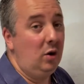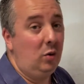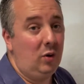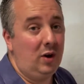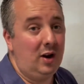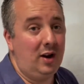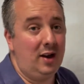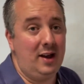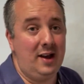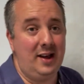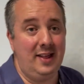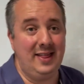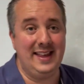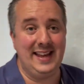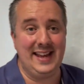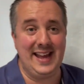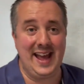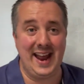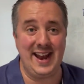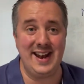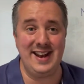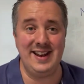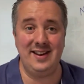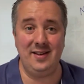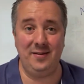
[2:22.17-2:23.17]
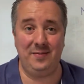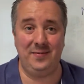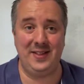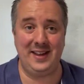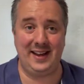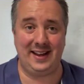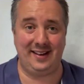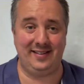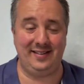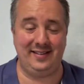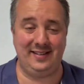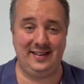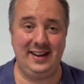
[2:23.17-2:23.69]
Well, at the end of
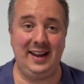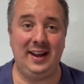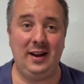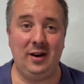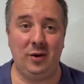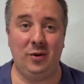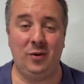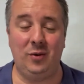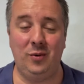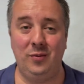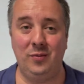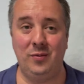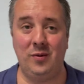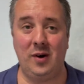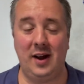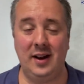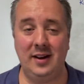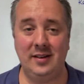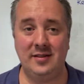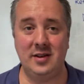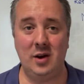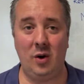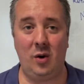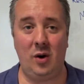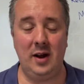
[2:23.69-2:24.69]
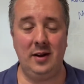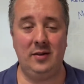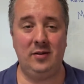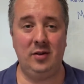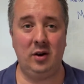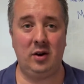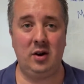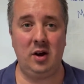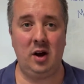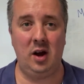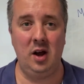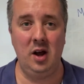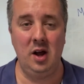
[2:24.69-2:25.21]
this deal, right, so I
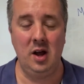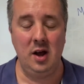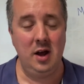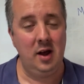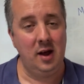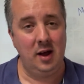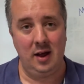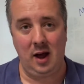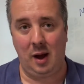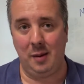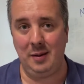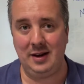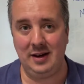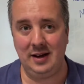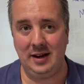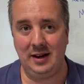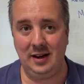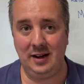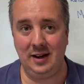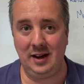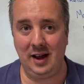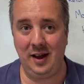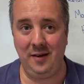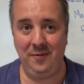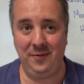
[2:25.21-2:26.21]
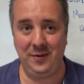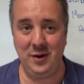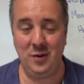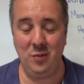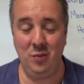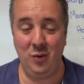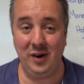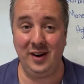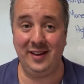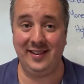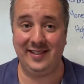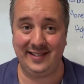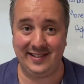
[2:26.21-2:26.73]
took if you
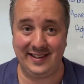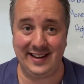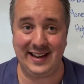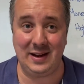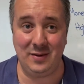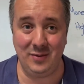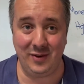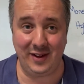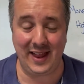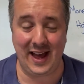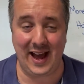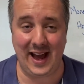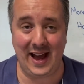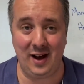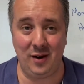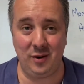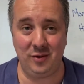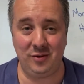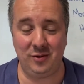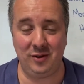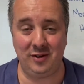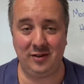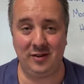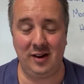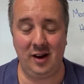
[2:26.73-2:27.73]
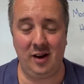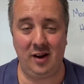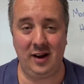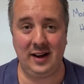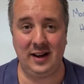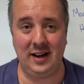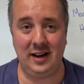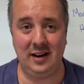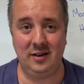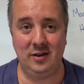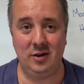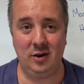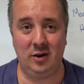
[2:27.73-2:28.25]
want to see what the house was
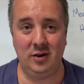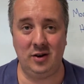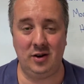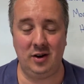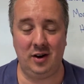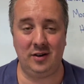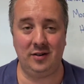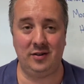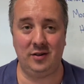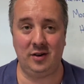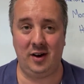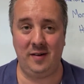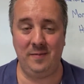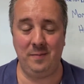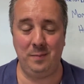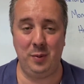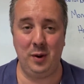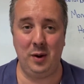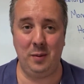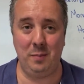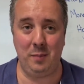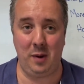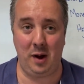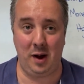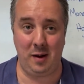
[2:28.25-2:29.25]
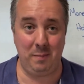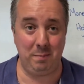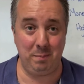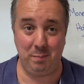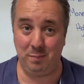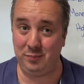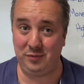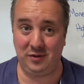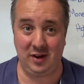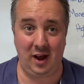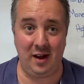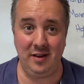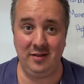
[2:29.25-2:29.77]
like in Doncaster, I put
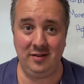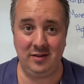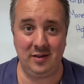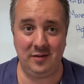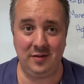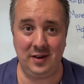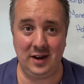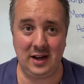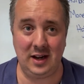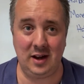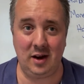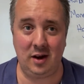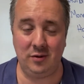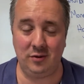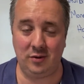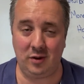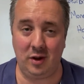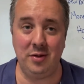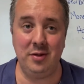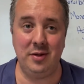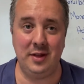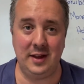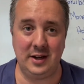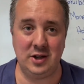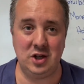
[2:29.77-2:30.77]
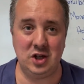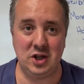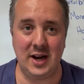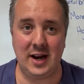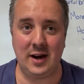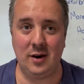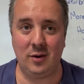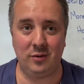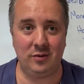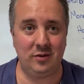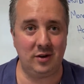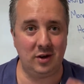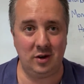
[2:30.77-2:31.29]
tons of videos on this
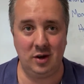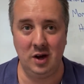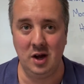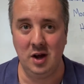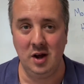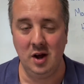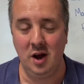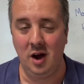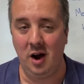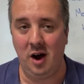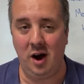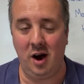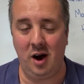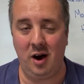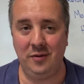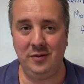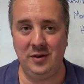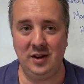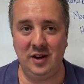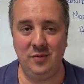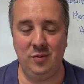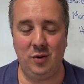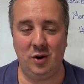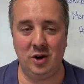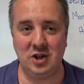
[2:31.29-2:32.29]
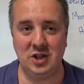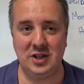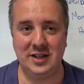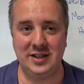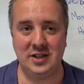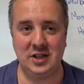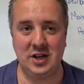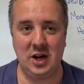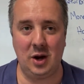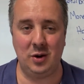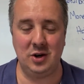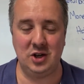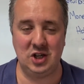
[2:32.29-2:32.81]
channel. So after you've watched
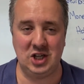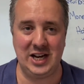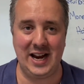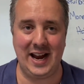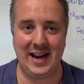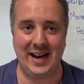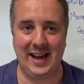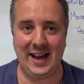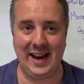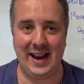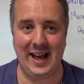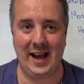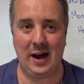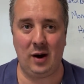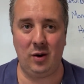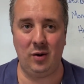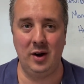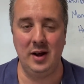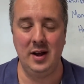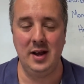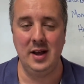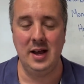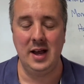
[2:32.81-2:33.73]
this, go and check it out.